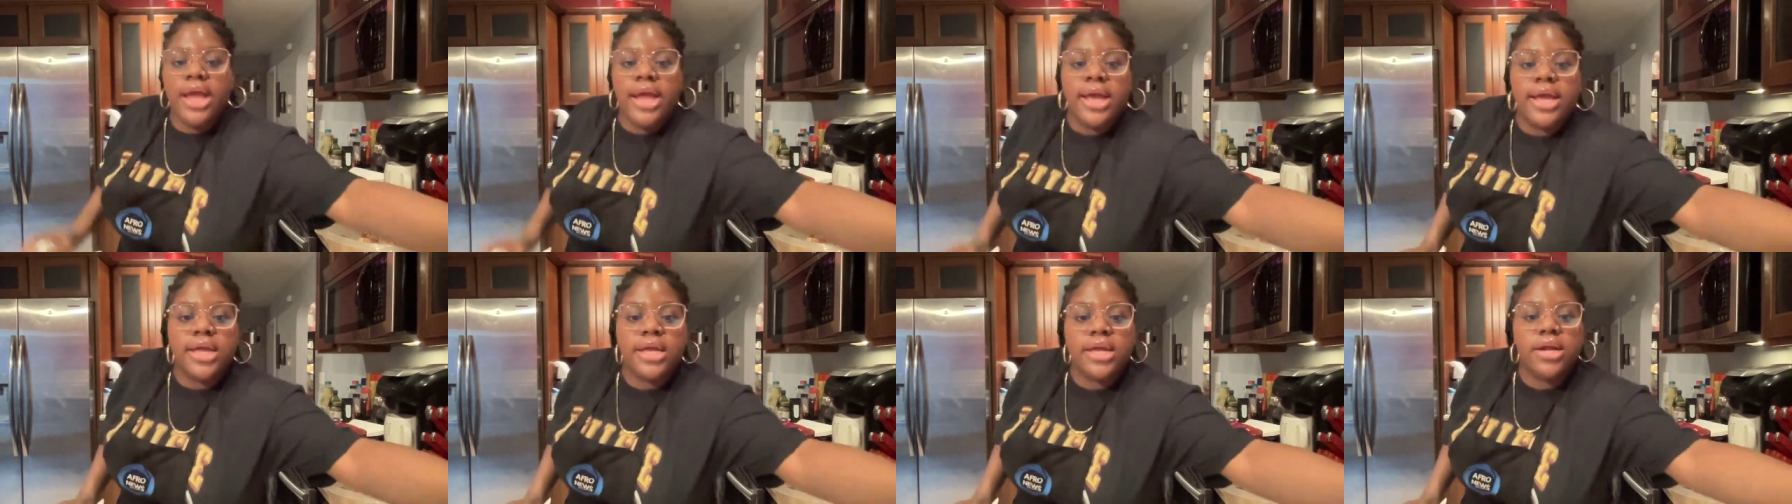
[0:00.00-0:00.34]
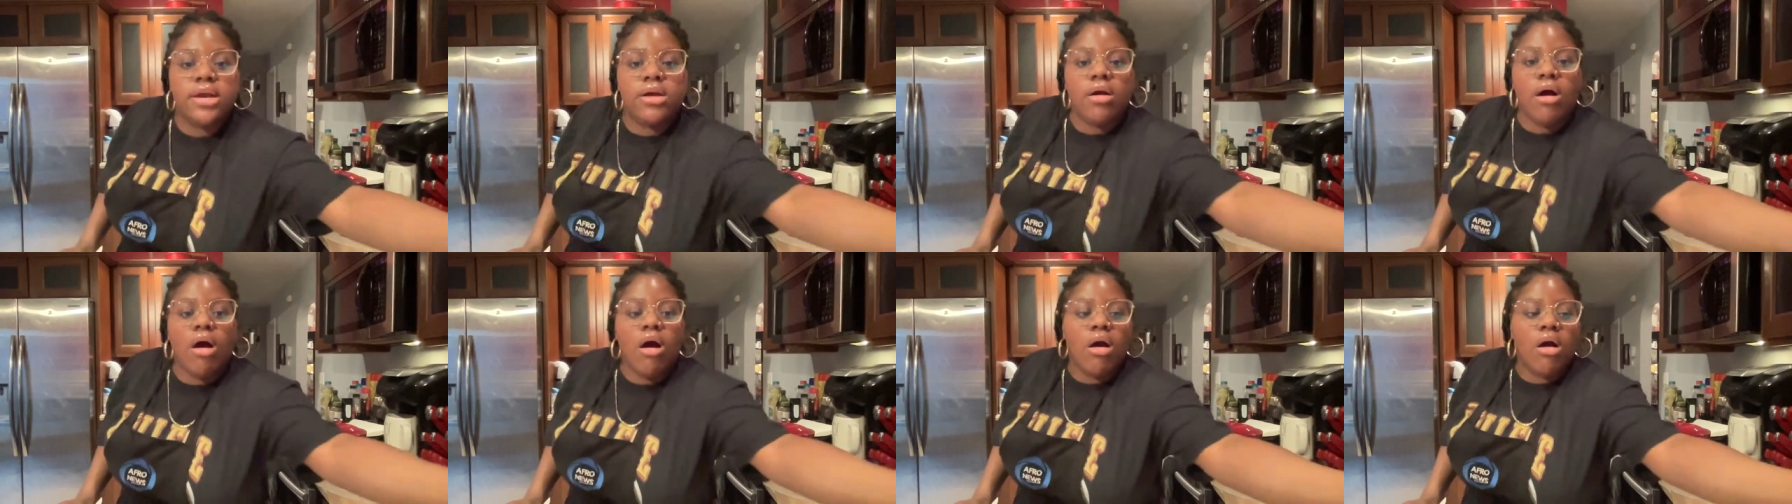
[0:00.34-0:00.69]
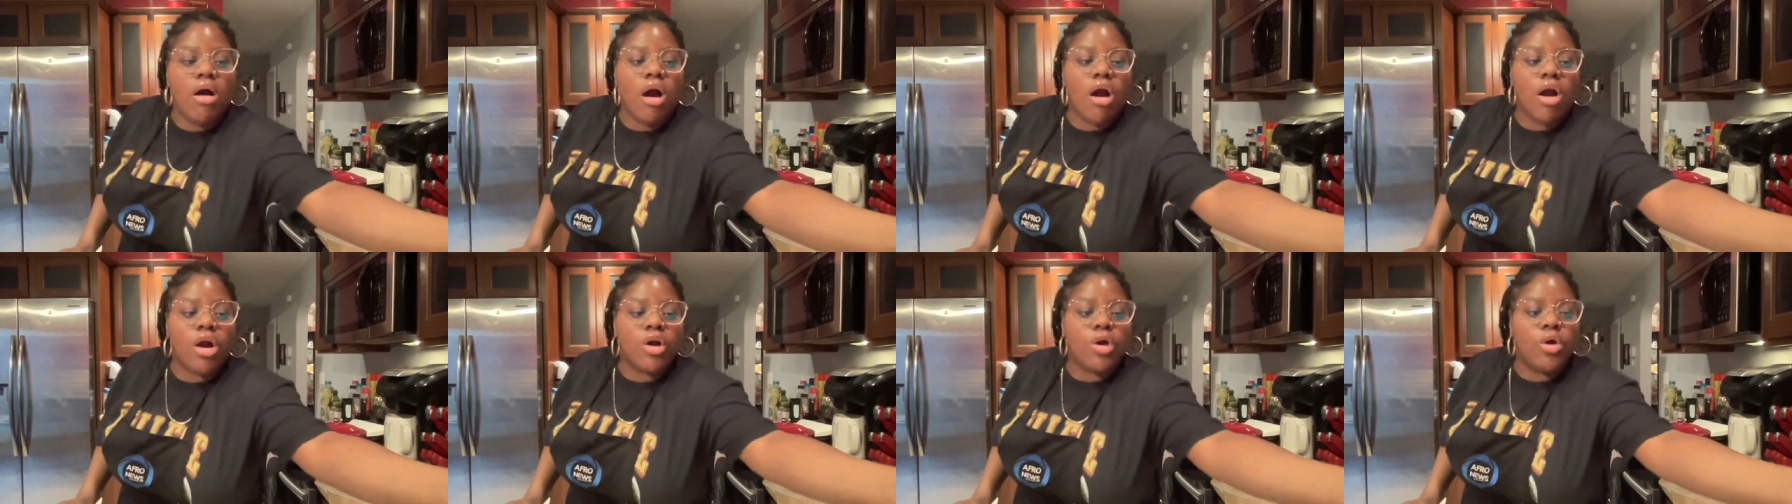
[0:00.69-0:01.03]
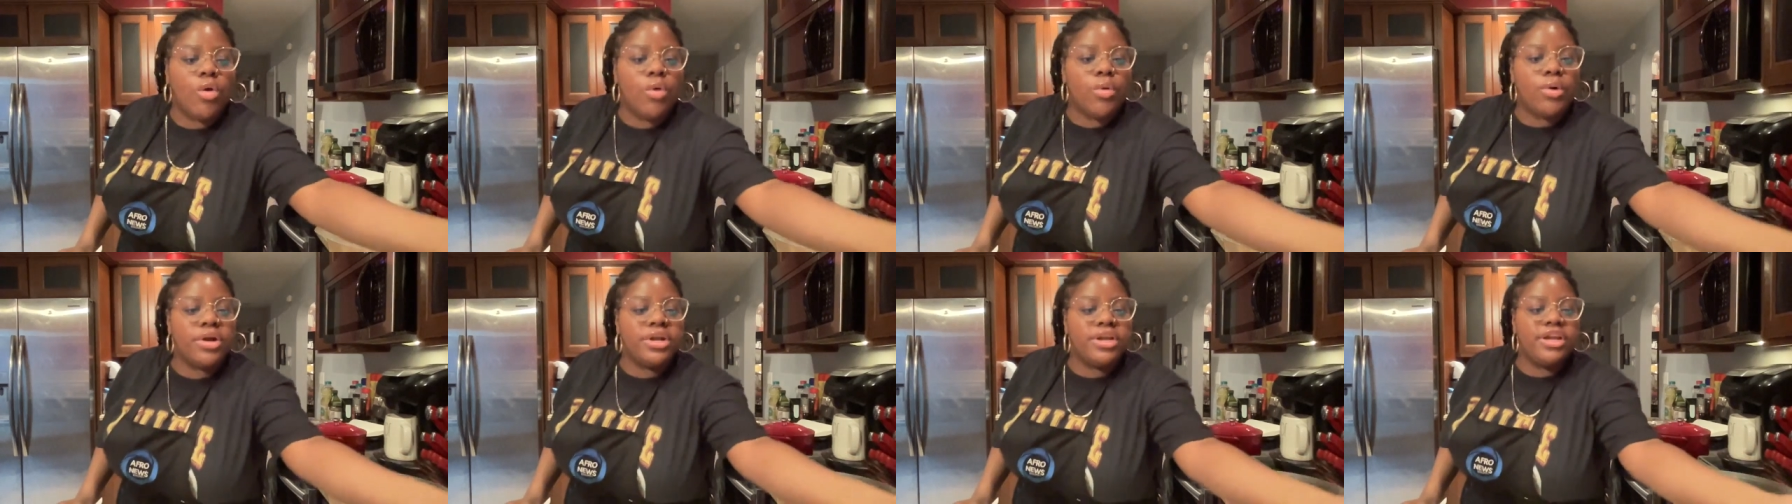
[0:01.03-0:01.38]
Here are our
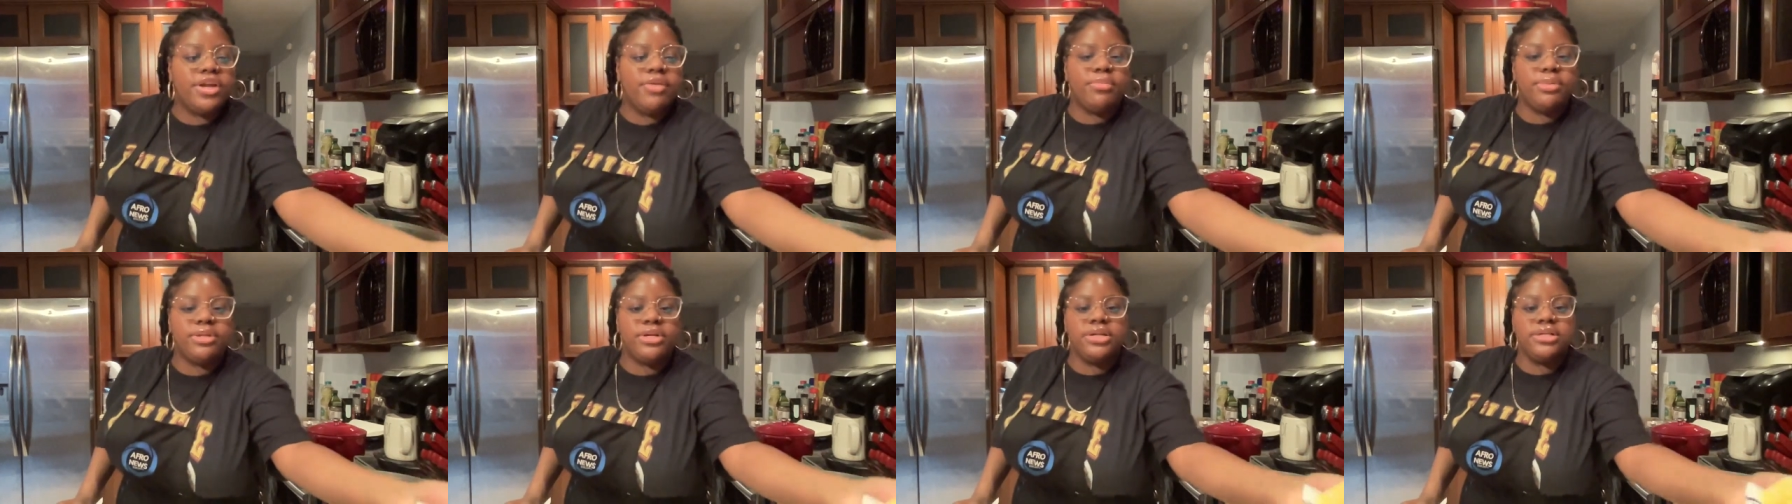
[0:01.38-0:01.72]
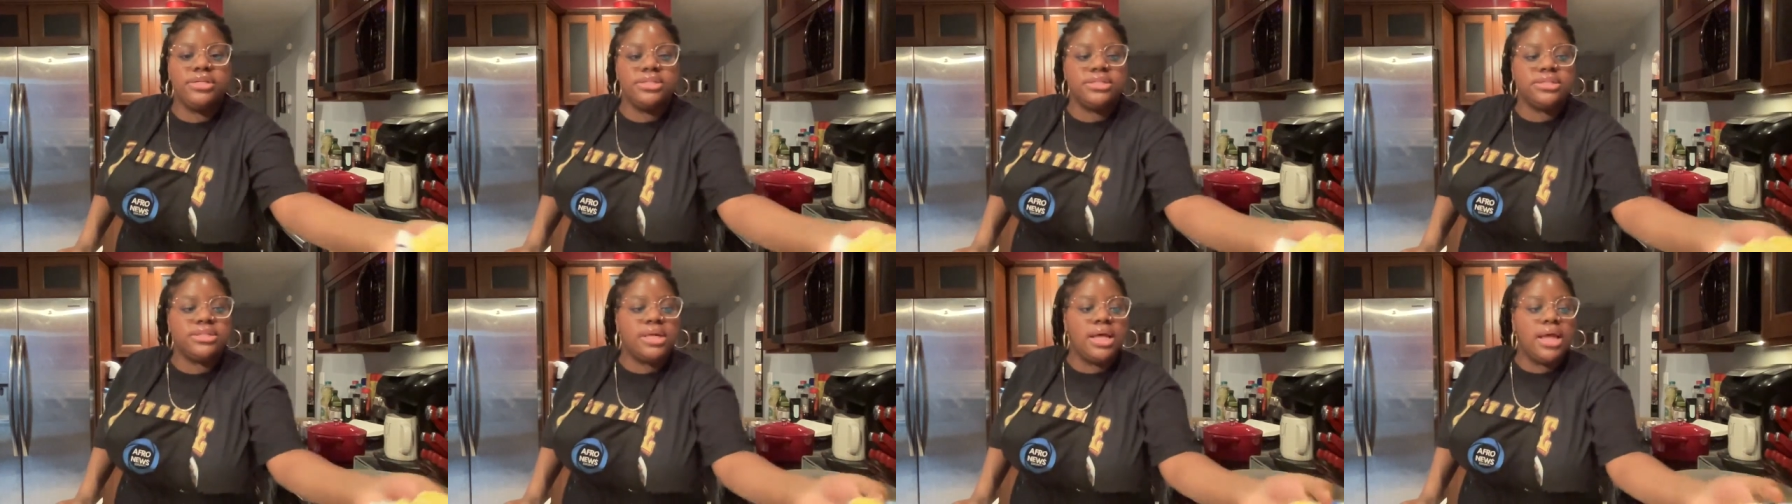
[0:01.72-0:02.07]
corn nibblers.